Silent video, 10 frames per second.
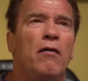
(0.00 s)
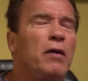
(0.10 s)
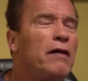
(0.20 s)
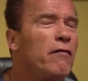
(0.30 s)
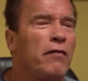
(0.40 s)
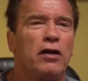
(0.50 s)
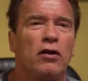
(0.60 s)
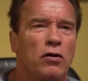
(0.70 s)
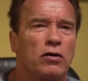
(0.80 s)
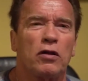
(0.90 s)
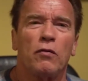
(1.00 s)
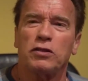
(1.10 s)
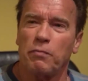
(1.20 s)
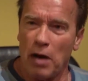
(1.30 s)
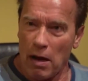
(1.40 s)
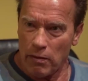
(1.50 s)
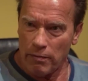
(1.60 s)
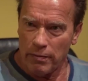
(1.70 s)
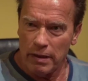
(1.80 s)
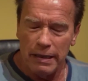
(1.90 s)
whatever way you looked, there was a
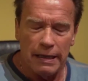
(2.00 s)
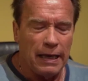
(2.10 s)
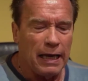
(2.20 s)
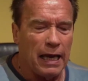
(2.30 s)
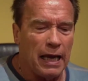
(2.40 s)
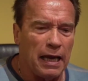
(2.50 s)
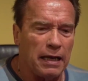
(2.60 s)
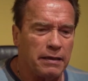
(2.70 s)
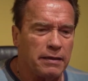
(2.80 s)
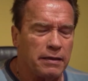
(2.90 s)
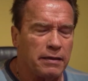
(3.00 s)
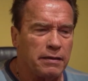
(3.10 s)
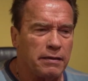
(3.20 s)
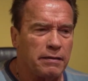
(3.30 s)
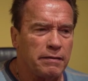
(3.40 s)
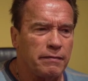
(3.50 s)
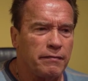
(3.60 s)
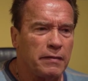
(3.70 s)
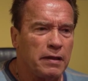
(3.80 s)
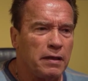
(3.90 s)
problem. And
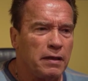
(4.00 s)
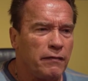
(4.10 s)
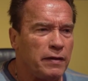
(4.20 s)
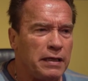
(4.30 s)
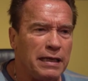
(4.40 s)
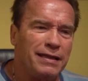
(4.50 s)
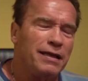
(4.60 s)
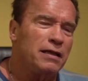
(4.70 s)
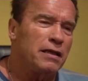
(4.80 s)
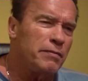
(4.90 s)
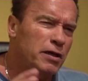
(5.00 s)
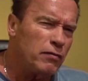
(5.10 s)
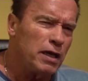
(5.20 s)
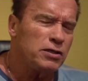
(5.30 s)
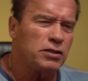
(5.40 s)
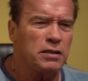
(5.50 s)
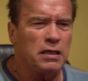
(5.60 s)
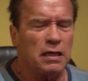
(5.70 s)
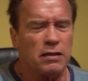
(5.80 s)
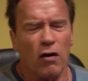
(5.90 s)
with illegal
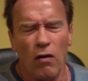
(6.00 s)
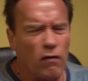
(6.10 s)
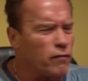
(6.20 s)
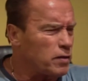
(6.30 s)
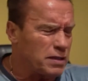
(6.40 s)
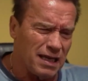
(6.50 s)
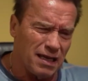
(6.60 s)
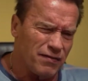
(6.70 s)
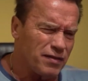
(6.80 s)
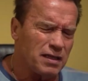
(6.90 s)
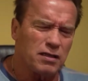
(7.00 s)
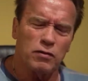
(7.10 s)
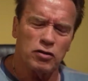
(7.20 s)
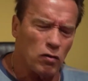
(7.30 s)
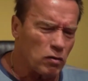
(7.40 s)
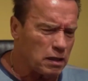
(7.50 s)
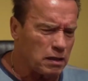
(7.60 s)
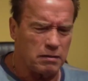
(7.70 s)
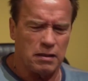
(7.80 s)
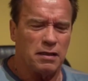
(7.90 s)
immigration and all of those kind of things. It was
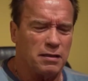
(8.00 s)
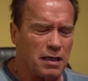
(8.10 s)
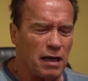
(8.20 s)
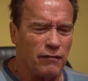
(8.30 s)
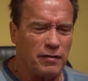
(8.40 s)
all is kind